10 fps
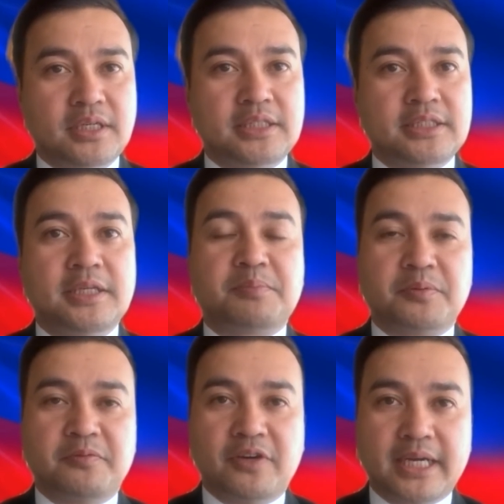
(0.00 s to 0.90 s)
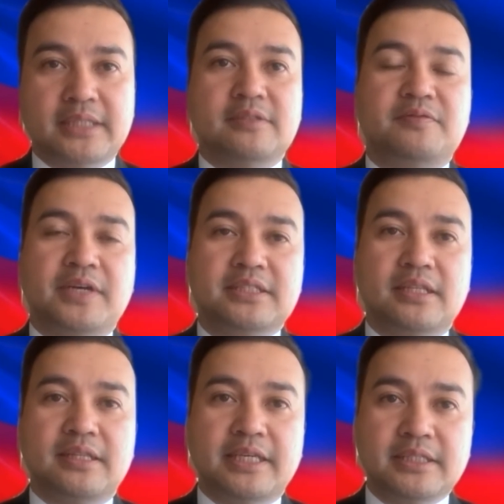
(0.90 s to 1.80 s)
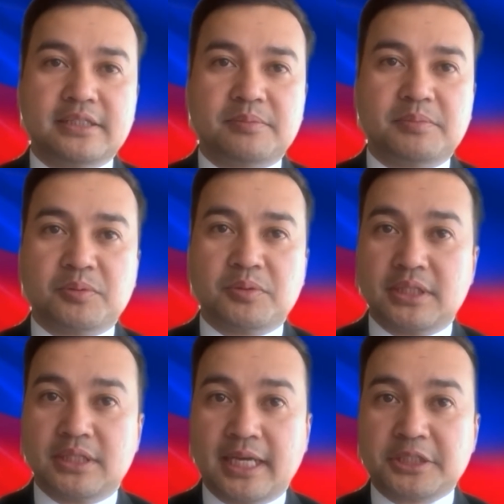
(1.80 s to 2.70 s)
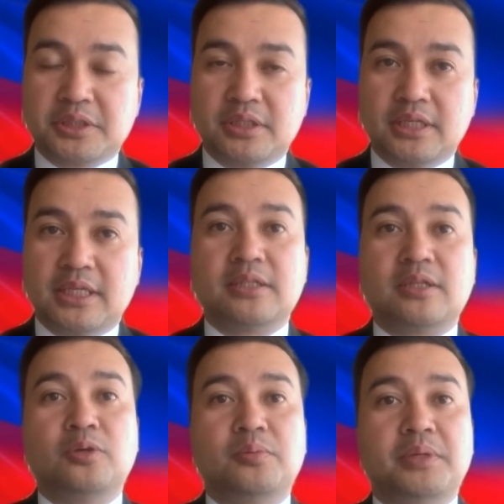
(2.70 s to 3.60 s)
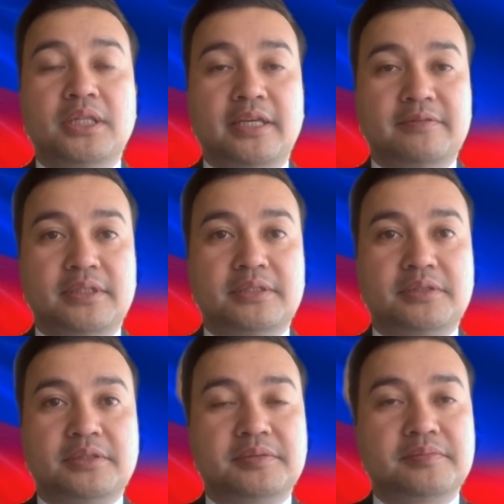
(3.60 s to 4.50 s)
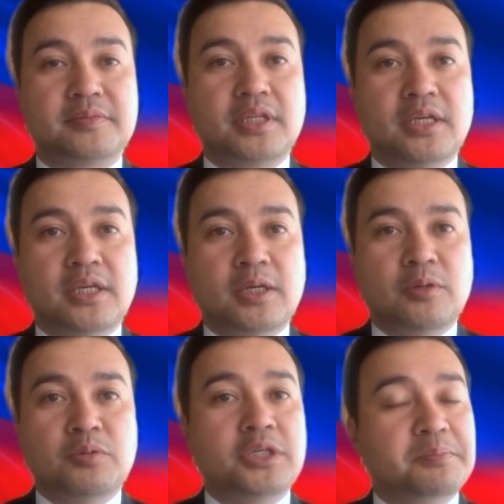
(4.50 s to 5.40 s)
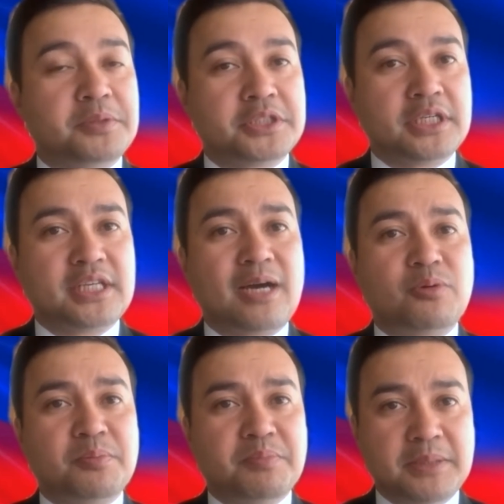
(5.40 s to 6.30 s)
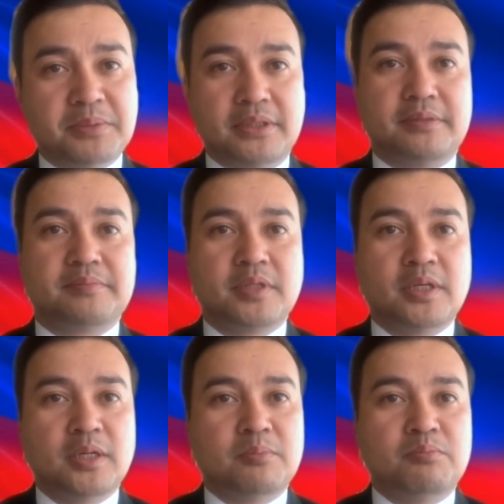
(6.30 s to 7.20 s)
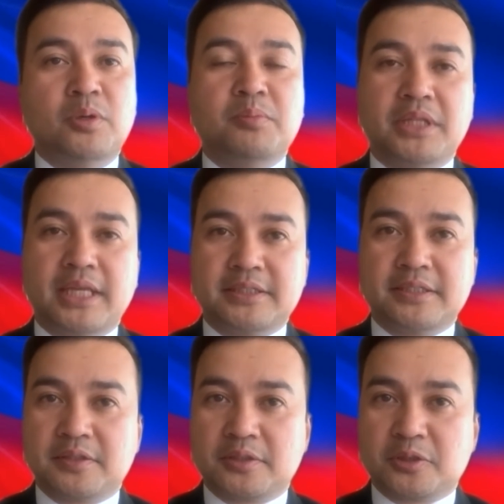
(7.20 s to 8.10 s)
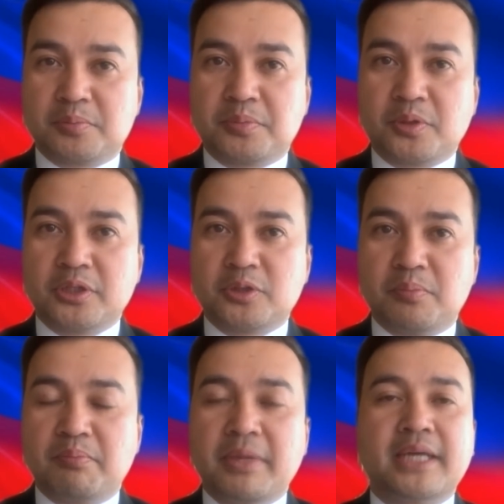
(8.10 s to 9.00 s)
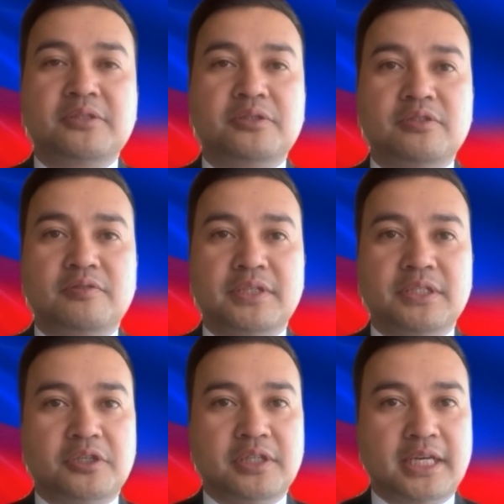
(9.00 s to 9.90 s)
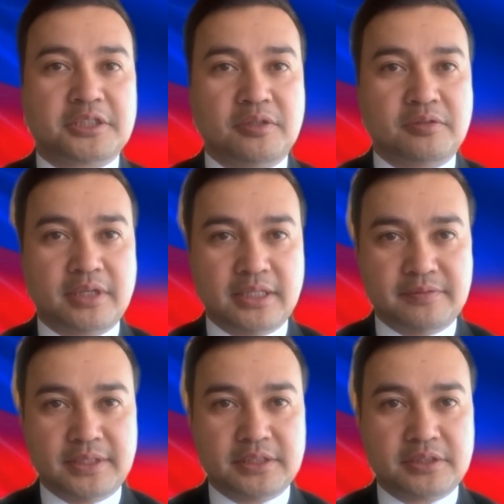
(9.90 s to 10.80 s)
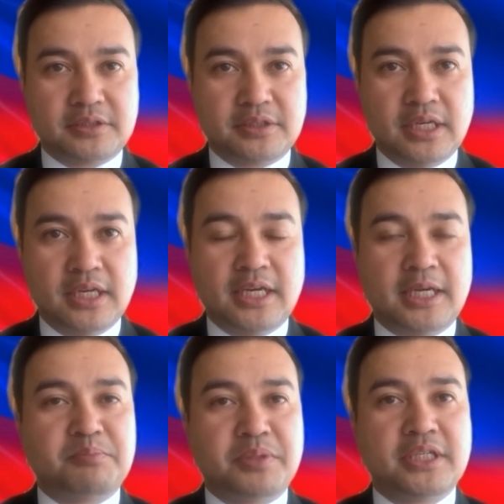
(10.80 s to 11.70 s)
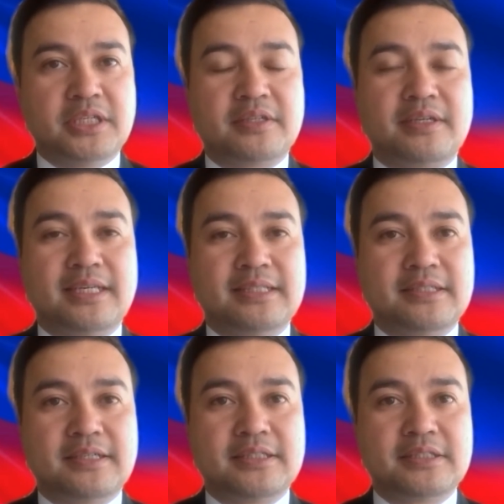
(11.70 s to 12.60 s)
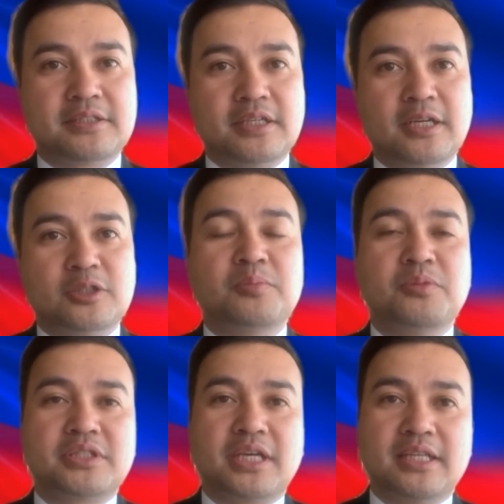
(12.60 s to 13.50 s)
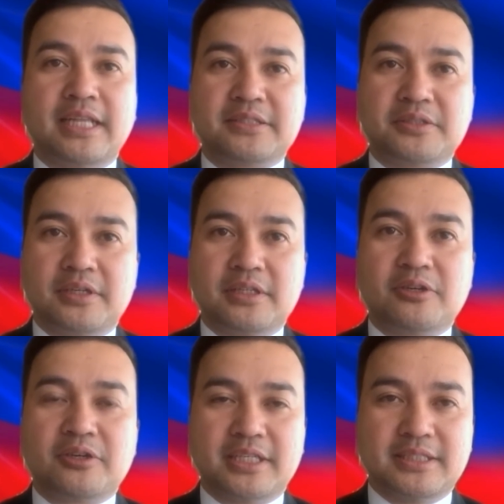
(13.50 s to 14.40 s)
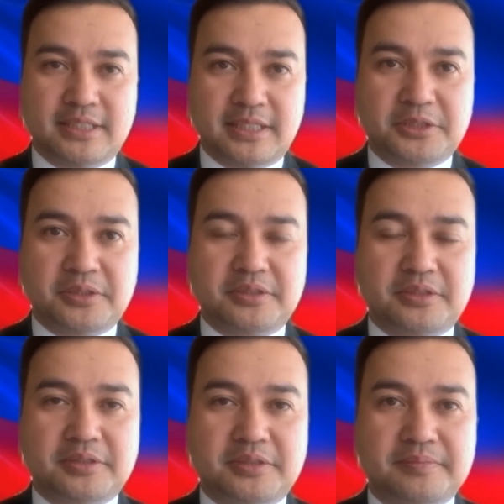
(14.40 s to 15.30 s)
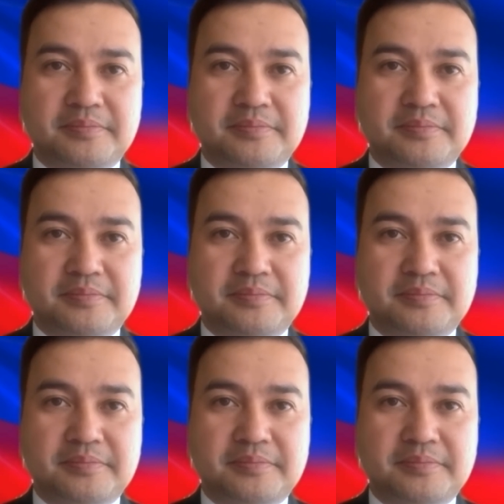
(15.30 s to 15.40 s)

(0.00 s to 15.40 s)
and they provide vital links between the national and global levels. We represent our people, mobilizing their support to matters of international relevance and bringing their interests to multilateral organizations.